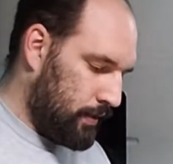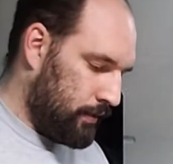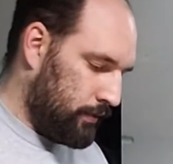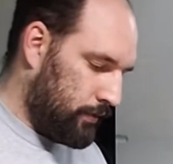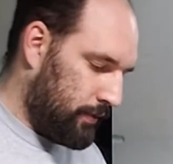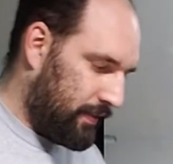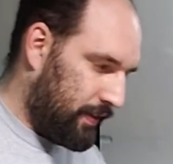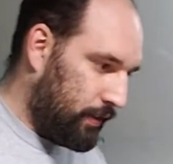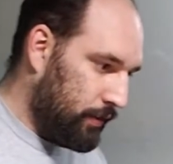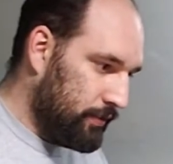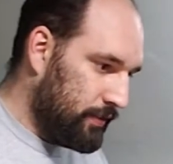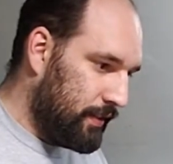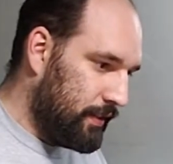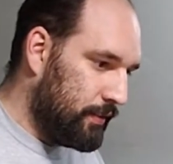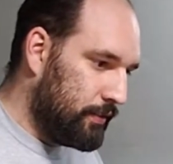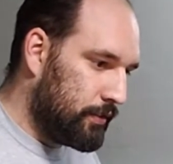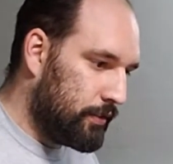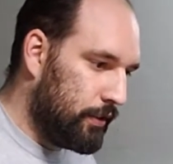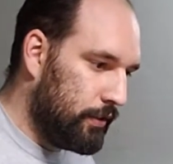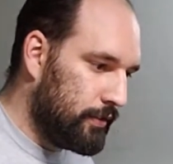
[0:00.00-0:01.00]
So if I lose any of
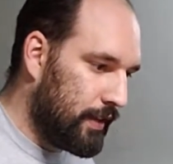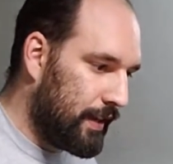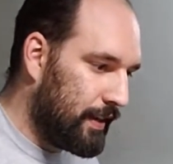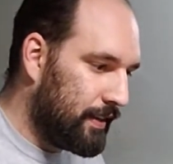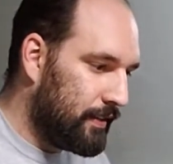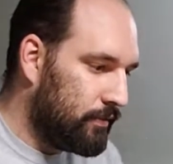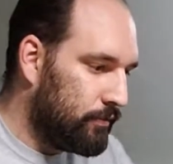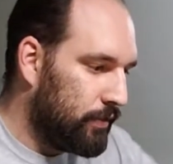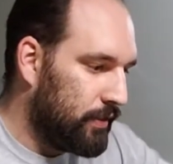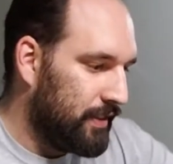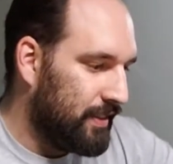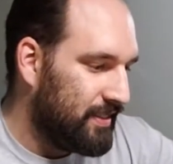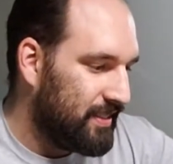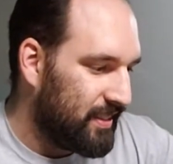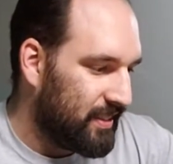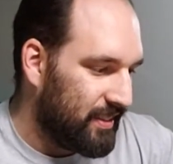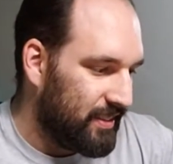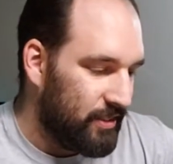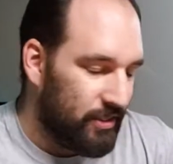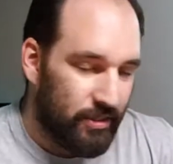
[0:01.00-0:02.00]
these screws, I could
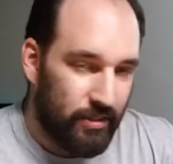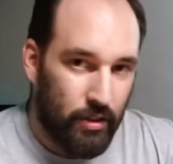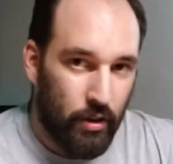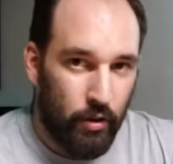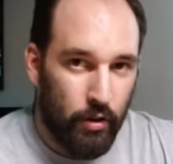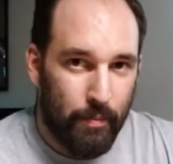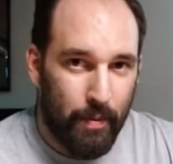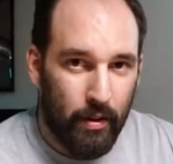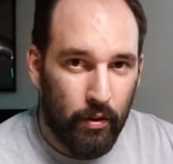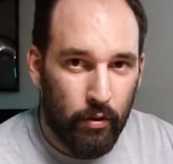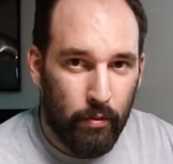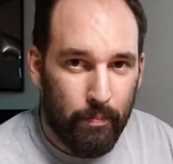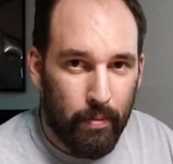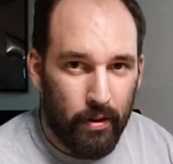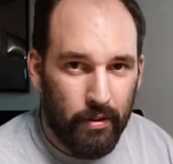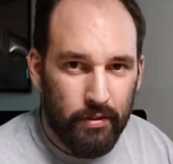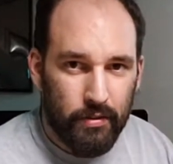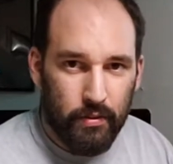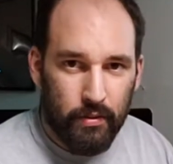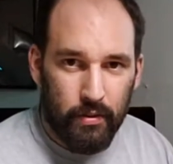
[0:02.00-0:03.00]
realistically just go to my local
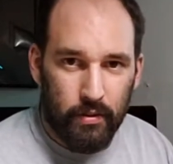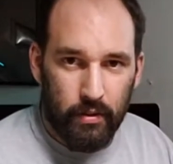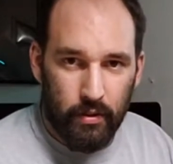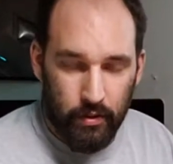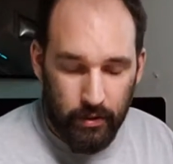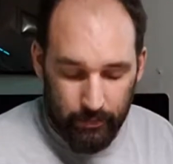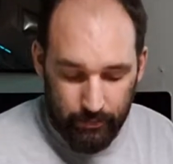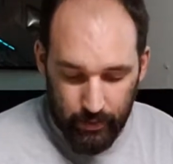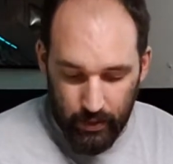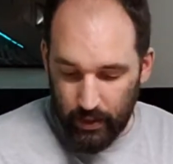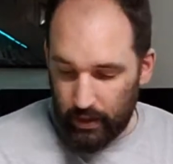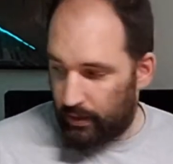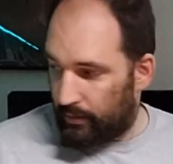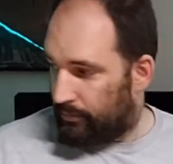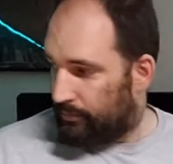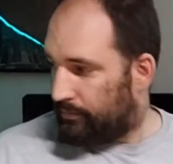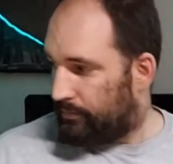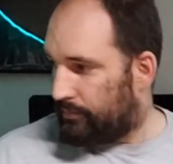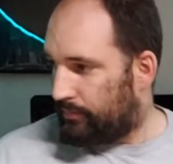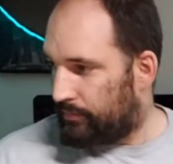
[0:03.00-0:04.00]
parts store or
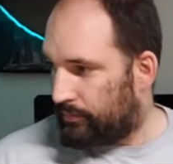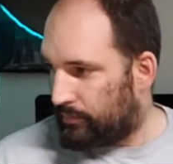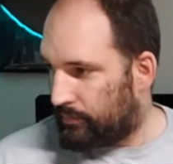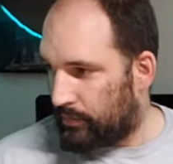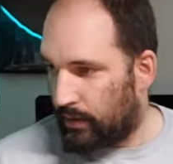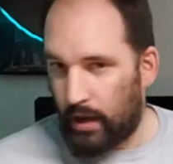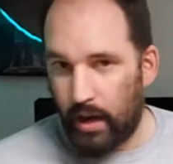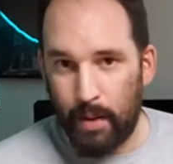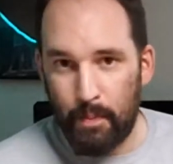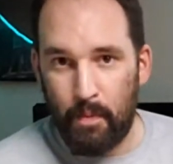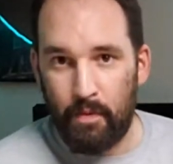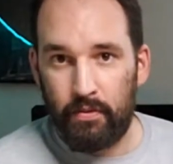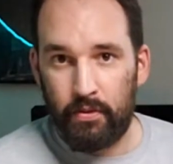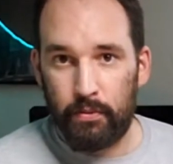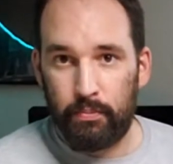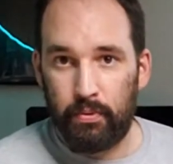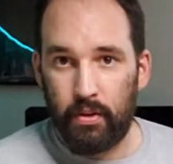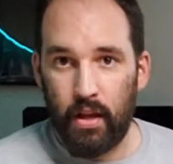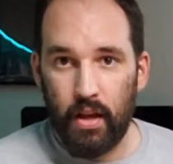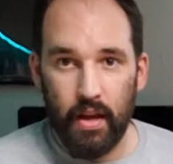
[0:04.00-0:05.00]
automotive
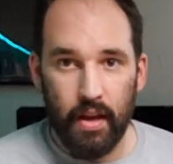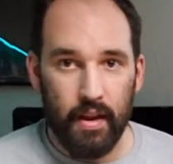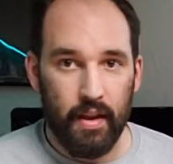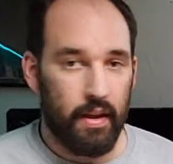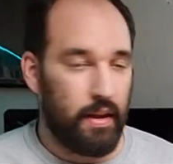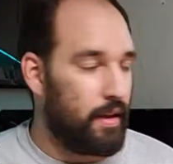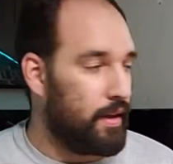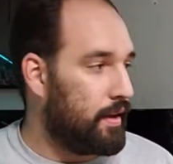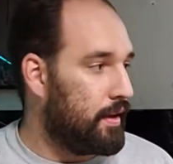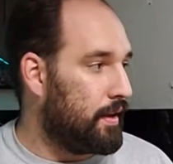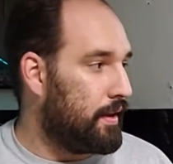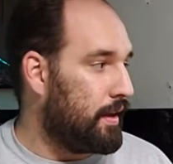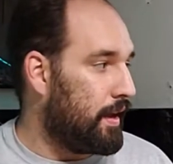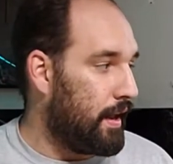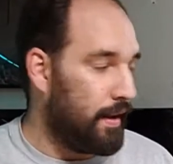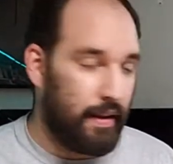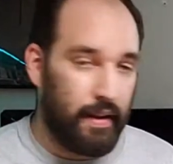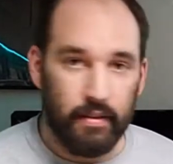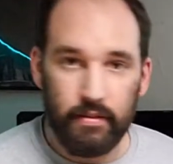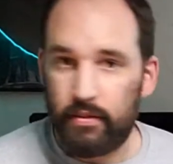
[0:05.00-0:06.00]
supply
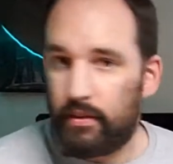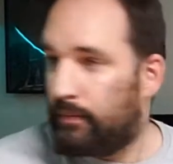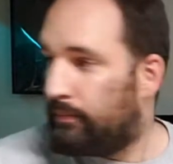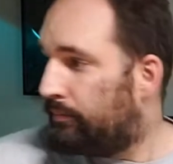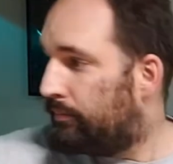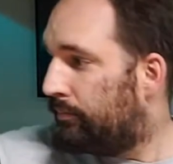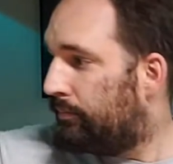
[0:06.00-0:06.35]
and get some.